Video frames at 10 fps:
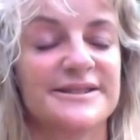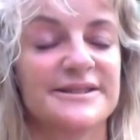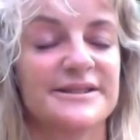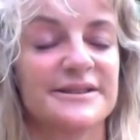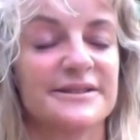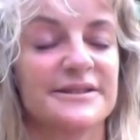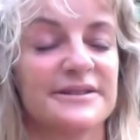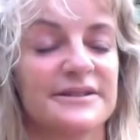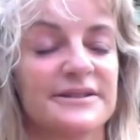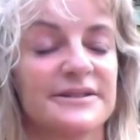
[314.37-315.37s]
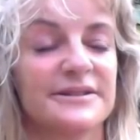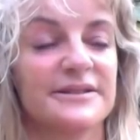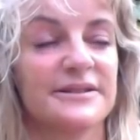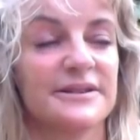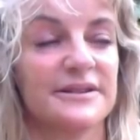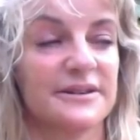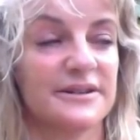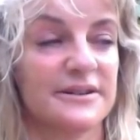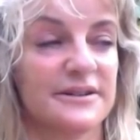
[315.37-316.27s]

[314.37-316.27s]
(no one is talking)